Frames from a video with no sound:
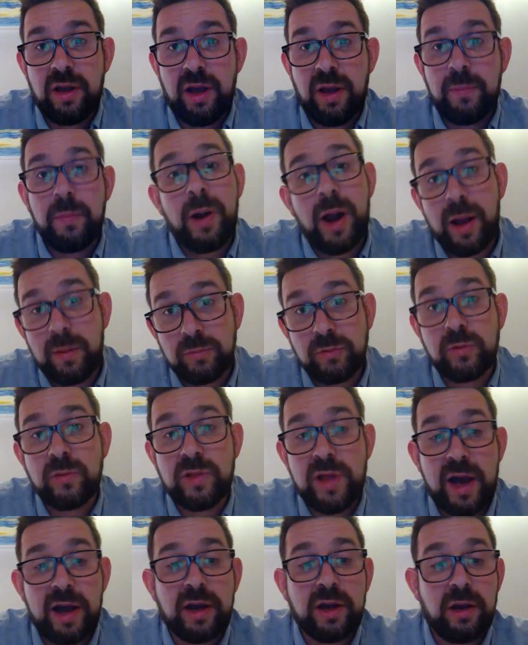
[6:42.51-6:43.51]
And perhaps
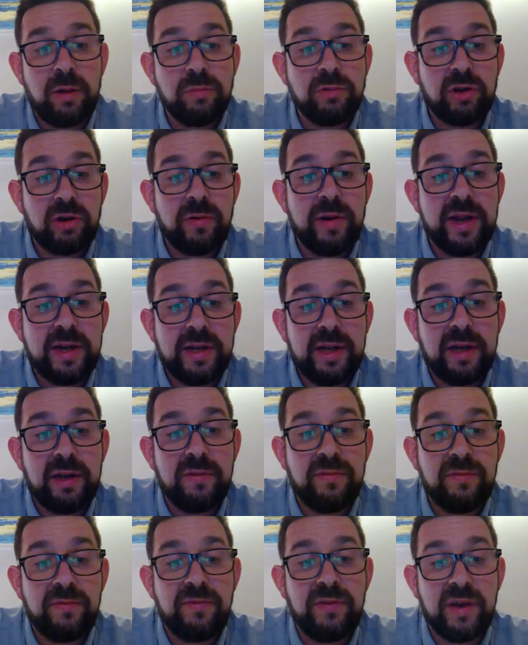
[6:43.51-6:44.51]
with that comes a great deal
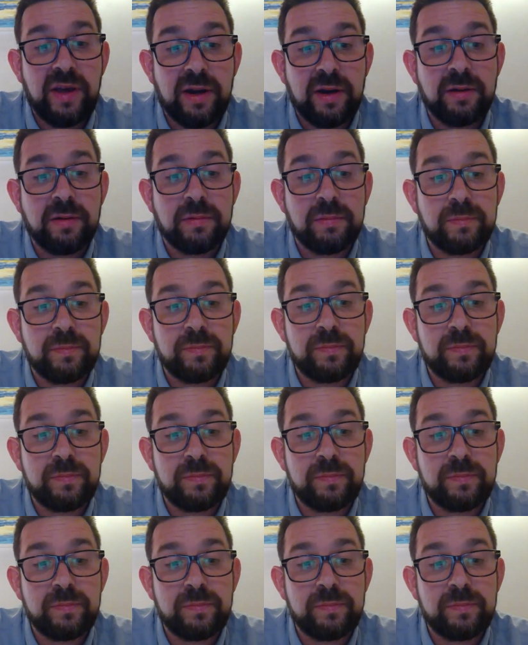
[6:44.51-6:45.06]
of fear